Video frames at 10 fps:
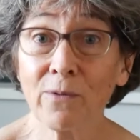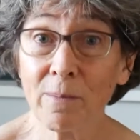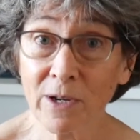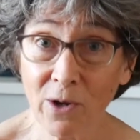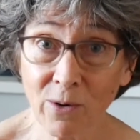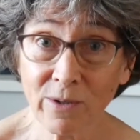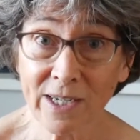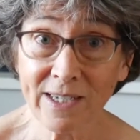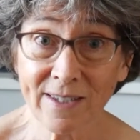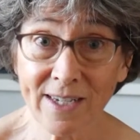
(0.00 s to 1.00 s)
from an
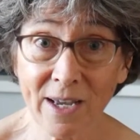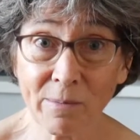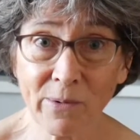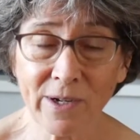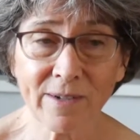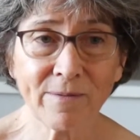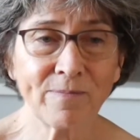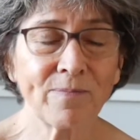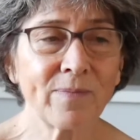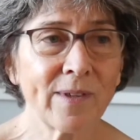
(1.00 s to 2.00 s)
OT standpoint.
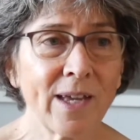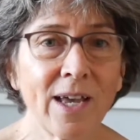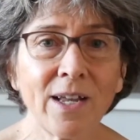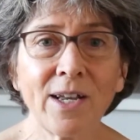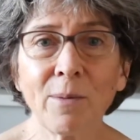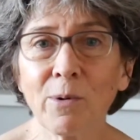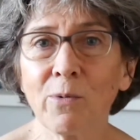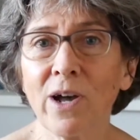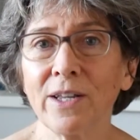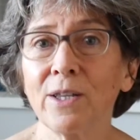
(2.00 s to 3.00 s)
Number
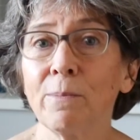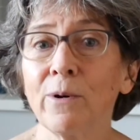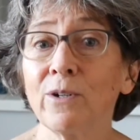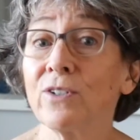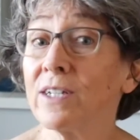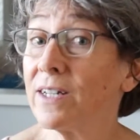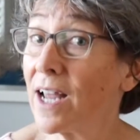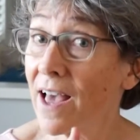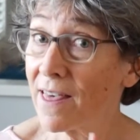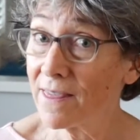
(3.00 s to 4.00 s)
one, the person.
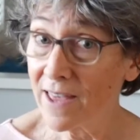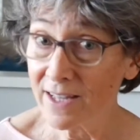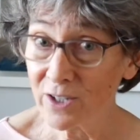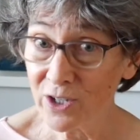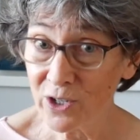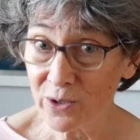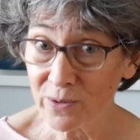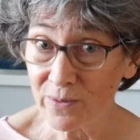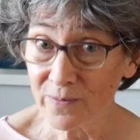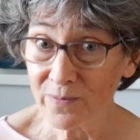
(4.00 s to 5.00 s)
That's
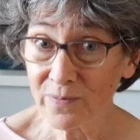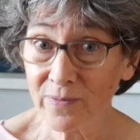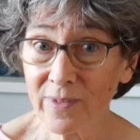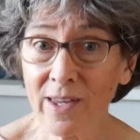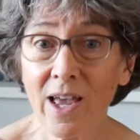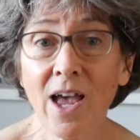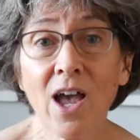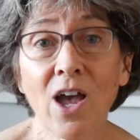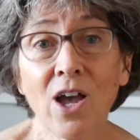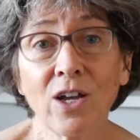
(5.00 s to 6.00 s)
you.
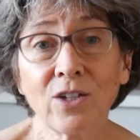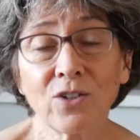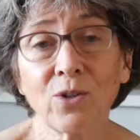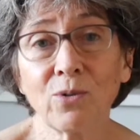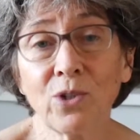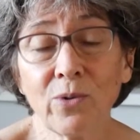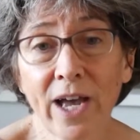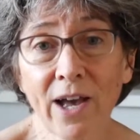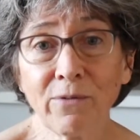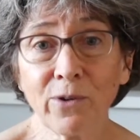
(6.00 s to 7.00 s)
So you
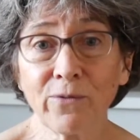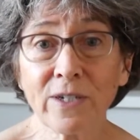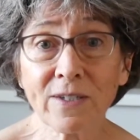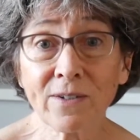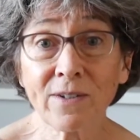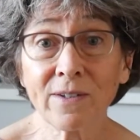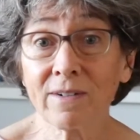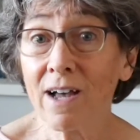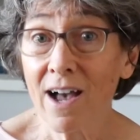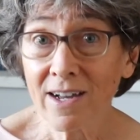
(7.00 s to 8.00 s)
have your physical,
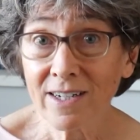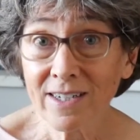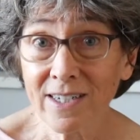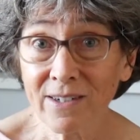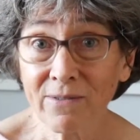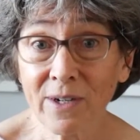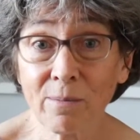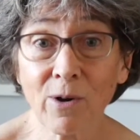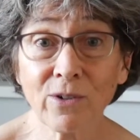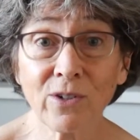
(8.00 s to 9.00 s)
cognitive, and
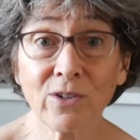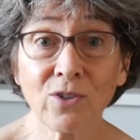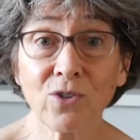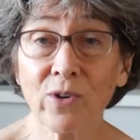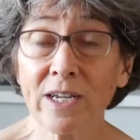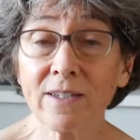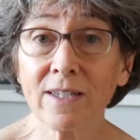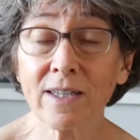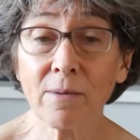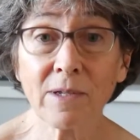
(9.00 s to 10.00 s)
emotional
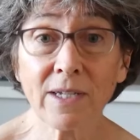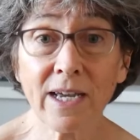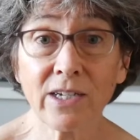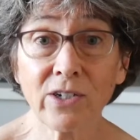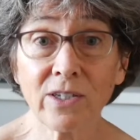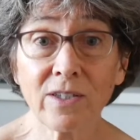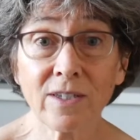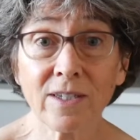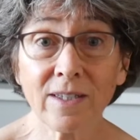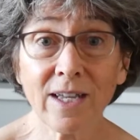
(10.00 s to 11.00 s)
strengths and
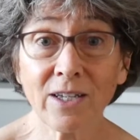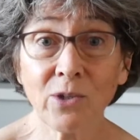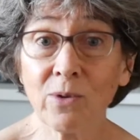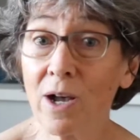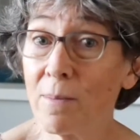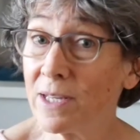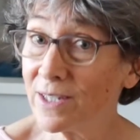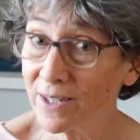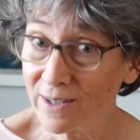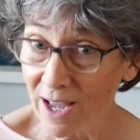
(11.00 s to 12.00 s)
limitations that you come
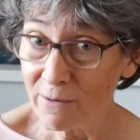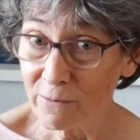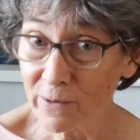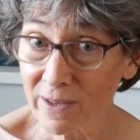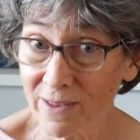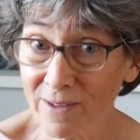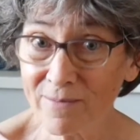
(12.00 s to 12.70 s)
into life with.